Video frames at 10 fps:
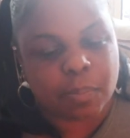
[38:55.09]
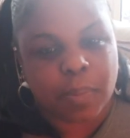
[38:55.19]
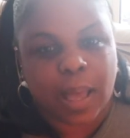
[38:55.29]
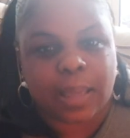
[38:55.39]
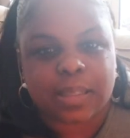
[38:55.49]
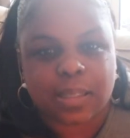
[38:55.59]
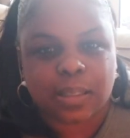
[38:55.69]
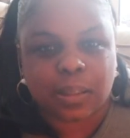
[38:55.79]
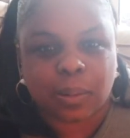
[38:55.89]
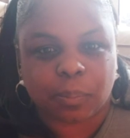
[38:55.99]
but
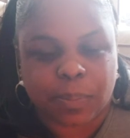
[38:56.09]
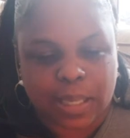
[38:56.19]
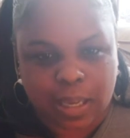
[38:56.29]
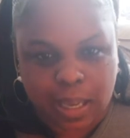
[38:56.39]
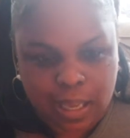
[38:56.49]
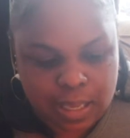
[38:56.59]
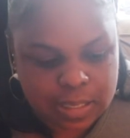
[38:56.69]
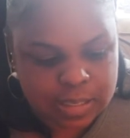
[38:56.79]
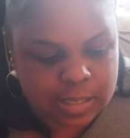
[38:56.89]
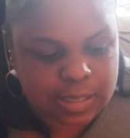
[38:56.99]

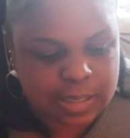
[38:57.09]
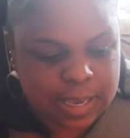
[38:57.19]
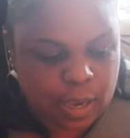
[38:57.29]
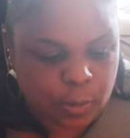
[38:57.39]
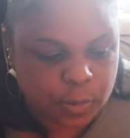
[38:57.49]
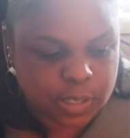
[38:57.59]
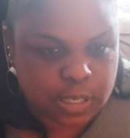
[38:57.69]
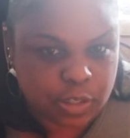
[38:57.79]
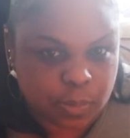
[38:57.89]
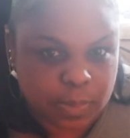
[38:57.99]
because they hold
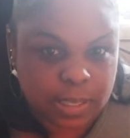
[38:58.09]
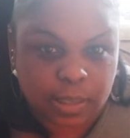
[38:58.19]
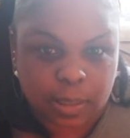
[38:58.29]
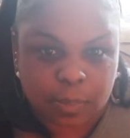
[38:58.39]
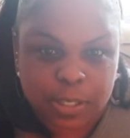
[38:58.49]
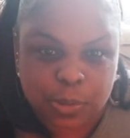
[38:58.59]
such meaning